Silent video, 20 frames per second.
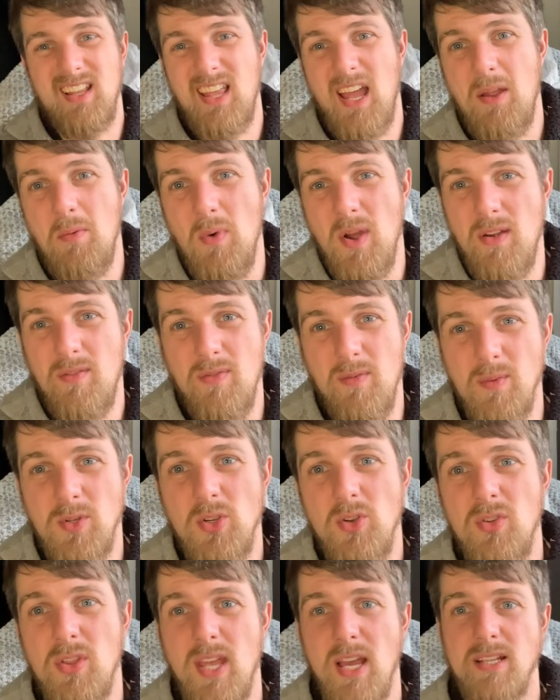they went from
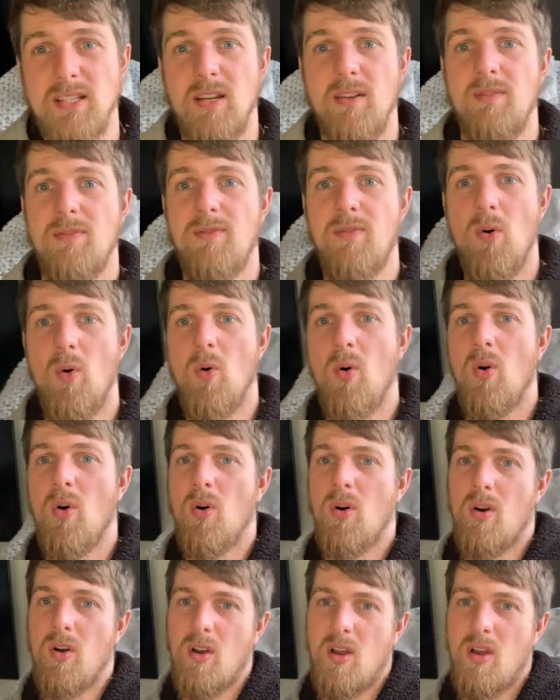2004